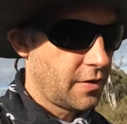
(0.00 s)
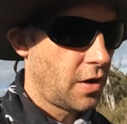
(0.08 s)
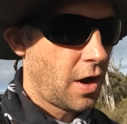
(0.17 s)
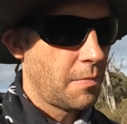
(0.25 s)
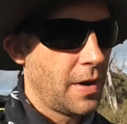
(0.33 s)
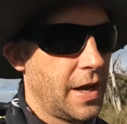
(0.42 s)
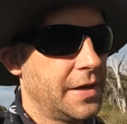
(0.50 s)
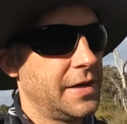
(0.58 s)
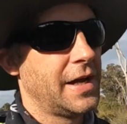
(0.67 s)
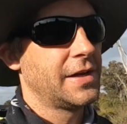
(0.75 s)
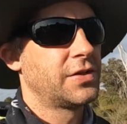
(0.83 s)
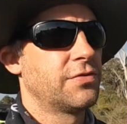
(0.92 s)
that I got on, my
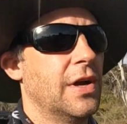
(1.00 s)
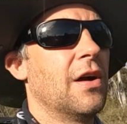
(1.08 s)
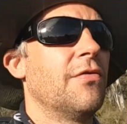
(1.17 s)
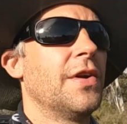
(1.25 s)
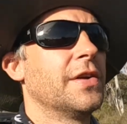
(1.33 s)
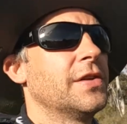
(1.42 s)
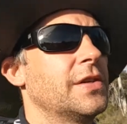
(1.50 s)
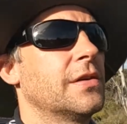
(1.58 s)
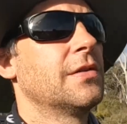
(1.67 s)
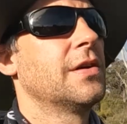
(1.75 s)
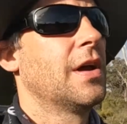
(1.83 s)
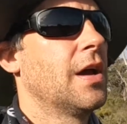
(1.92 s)
Adidas trail runners,
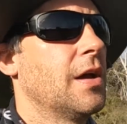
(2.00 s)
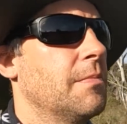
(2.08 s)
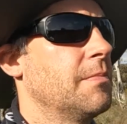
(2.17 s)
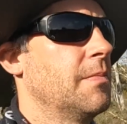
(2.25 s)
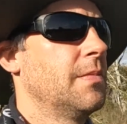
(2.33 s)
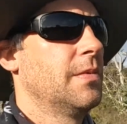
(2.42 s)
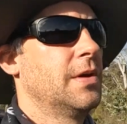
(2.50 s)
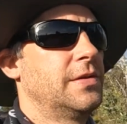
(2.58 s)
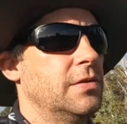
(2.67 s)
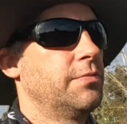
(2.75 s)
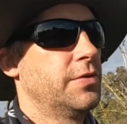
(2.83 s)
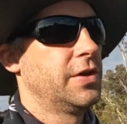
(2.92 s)
are
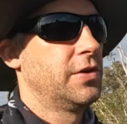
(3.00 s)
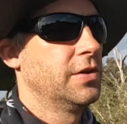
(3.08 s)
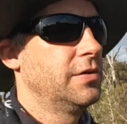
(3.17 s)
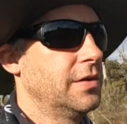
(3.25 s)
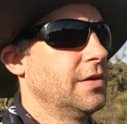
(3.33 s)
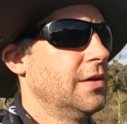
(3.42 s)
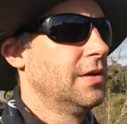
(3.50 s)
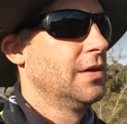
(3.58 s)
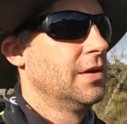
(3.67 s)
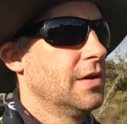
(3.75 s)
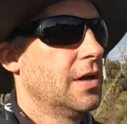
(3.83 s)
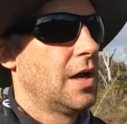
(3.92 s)
still pretty good.
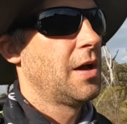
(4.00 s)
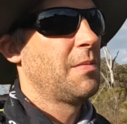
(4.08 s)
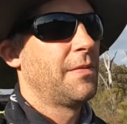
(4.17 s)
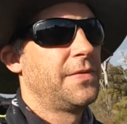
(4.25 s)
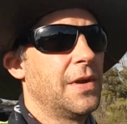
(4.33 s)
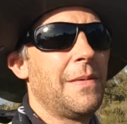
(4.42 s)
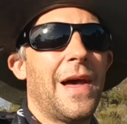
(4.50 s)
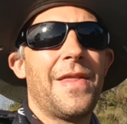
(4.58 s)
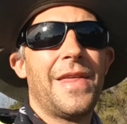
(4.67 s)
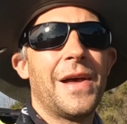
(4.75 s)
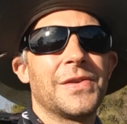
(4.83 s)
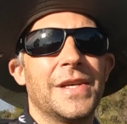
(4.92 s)
I've done about
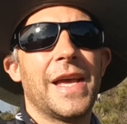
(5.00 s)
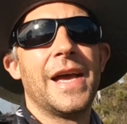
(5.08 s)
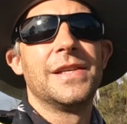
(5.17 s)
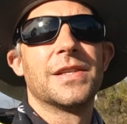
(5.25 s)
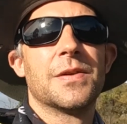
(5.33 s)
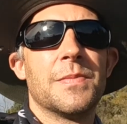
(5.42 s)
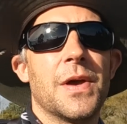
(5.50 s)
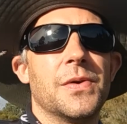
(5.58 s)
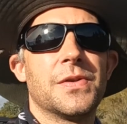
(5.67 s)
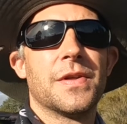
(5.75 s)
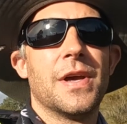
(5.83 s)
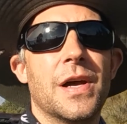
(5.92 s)
1,000 k's in them though,
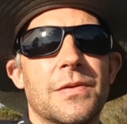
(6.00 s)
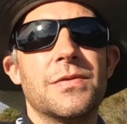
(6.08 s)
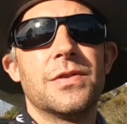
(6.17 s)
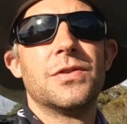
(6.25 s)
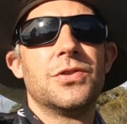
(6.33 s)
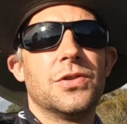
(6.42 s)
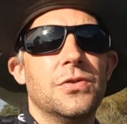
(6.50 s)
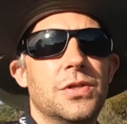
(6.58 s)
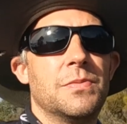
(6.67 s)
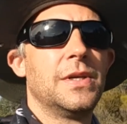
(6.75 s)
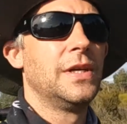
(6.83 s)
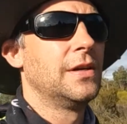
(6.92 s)
so they are due
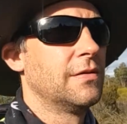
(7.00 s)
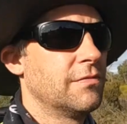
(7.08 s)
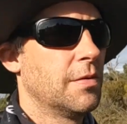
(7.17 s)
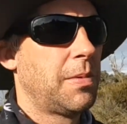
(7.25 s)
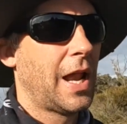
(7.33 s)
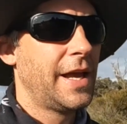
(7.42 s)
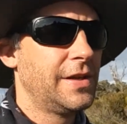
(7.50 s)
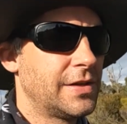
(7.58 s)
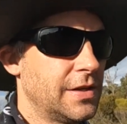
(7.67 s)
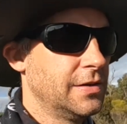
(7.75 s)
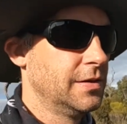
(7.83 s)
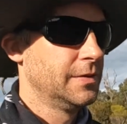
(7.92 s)
to be replaced. So